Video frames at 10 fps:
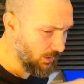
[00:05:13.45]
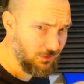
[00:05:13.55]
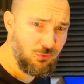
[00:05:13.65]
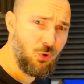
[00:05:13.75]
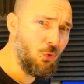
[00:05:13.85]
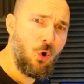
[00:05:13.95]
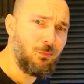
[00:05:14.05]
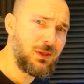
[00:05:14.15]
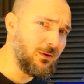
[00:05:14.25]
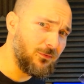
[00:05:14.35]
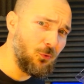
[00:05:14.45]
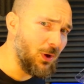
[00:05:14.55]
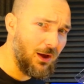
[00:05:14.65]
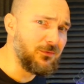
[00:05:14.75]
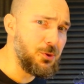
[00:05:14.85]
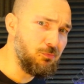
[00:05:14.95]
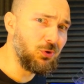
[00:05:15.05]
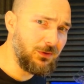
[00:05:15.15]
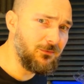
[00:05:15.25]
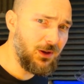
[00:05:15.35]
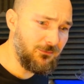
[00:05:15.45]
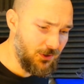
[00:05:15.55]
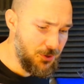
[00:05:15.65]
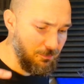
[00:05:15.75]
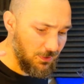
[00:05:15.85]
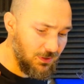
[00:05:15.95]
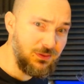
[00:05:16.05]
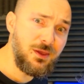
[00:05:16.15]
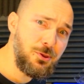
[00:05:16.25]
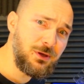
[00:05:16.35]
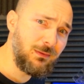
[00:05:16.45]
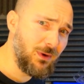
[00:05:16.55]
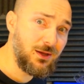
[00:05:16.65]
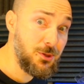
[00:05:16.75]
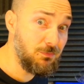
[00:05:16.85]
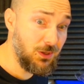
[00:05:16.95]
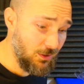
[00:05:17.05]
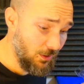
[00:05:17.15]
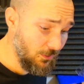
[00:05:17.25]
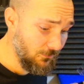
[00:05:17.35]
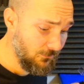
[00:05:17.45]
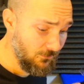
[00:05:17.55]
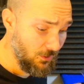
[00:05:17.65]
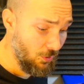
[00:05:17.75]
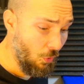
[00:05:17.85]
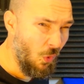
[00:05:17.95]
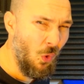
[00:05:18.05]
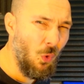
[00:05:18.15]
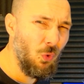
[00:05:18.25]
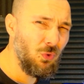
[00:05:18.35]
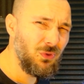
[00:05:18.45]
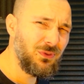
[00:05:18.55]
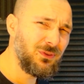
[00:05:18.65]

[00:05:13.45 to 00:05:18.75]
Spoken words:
don't know how many of you have this point of reference, but this reminds me of old